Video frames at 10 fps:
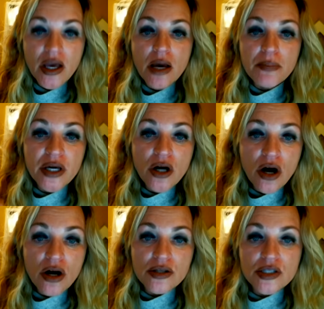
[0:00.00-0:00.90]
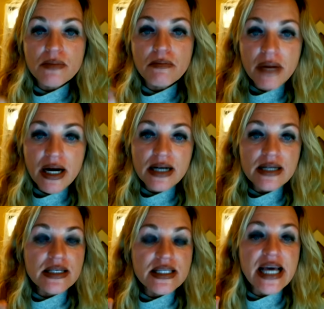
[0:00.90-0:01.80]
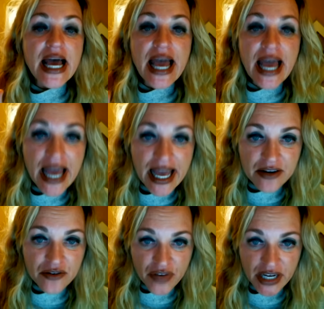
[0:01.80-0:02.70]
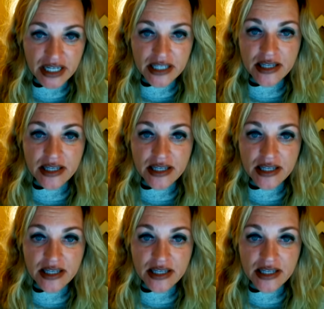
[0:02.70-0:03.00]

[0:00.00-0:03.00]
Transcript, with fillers: Because Mars and Venus